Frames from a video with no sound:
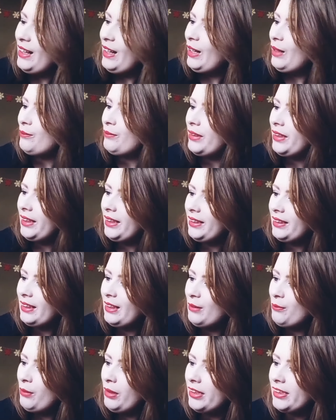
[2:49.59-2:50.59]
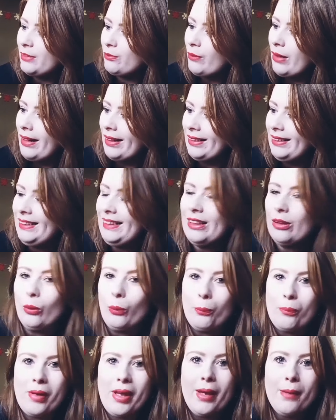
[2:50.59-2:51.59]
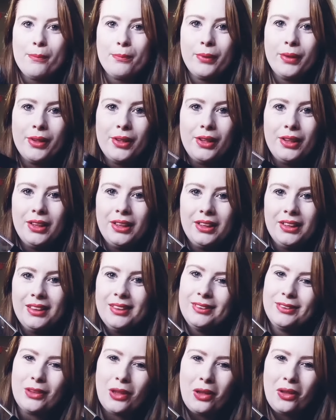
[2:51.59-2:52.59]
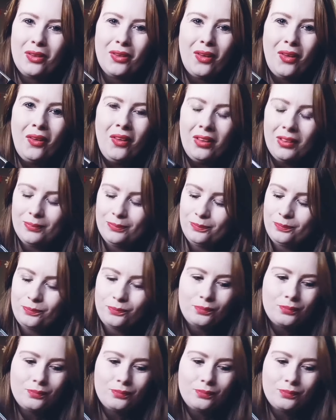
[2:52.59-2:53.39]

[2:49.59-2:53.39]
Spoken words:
I mean, I might wear a little bit, but not a lot.